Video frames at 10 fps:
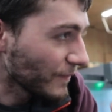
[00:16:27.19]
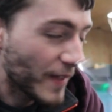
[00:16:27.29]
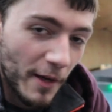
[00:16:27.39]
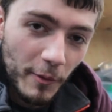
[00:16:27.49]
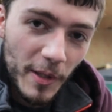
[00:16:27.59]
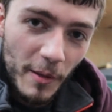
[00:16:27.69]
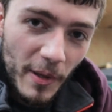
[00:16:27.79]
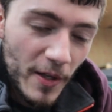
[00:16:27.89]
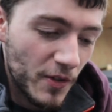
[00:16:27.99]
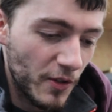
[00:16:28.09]
That would be the
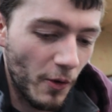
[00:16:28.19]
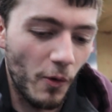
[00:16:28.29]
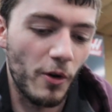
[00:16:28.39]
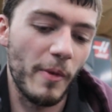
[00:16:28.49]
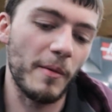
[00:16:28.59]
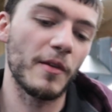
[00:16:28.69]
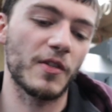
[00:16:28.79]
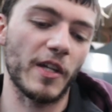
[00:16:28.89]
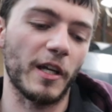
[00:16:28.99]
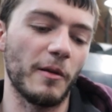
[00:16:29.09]
best. Or maybe the
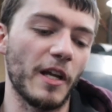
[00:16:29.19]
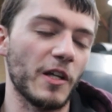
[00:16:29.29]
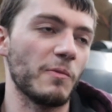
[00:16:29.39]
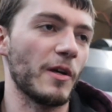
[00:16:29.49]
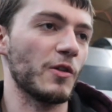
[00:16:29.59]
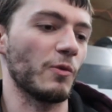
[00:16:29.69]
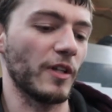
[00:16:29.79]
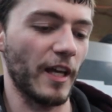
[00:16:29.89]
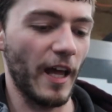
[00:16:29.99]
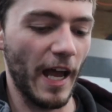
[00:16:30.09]
second next best
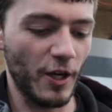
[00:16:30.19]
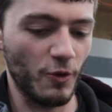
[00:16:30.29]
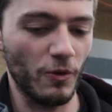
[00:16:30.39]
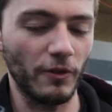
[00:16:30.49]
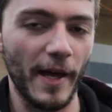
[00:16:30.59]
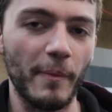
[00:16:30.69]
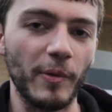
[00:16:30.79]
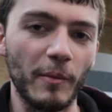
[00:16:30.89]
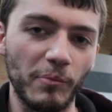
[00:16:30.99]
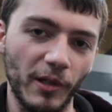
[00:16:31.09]
would get actual
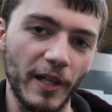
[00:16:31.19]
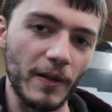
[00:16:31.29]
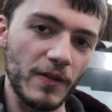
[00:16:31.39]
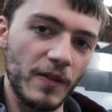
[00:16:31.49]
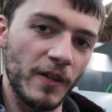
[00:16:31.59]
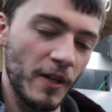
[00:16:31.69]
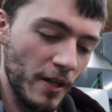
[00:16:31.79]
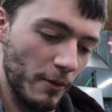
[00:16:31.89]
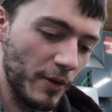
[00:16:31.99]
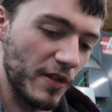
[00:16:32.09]
lapping plates
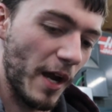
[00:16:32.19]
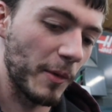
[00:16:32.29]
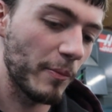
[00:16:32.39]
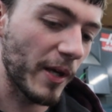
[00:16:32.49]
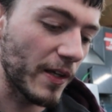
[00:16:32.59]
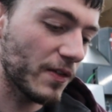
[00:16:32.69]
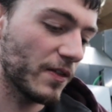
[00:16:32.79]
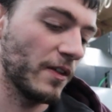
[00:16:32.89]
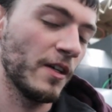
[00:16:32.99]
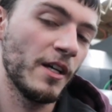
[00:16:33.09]
with diamond paste.
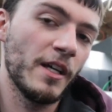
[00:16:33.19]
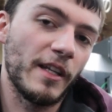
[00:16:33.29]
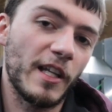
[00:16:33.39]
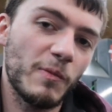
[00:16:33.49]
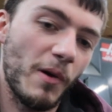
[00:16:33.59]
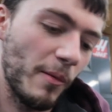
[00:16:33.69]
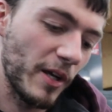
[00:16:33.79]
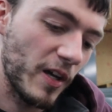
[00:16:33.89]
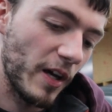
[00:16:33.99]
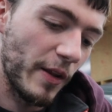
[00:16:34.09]
That's
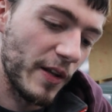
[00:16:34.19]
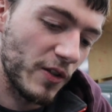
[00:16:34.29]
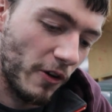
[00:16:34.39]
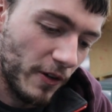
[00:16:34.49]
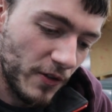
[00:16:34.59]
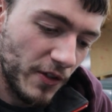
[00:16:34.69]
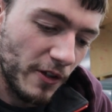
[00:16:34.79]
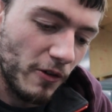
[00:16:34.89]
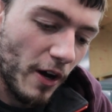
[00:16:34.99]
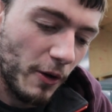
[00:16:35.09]
probably cut this hardened
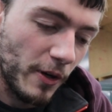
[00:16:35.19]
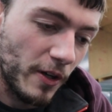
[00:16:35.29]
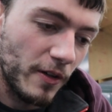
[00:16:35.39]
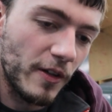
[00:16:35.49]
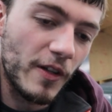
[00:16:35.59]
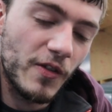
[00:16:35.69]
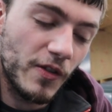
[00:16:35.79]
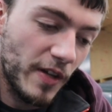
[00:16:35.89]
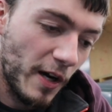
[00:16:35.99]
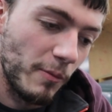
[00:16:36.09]
steel a lot quicker than this
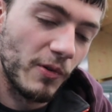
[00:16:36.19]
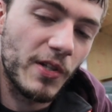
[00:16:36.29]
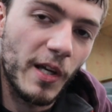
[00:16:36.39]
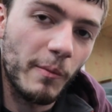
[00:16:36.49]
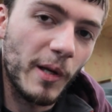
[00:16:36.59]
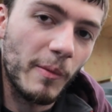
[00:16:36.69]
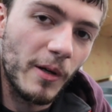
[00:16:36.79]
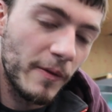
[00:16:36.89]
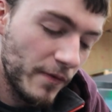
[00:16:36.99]
terrible sandpaper.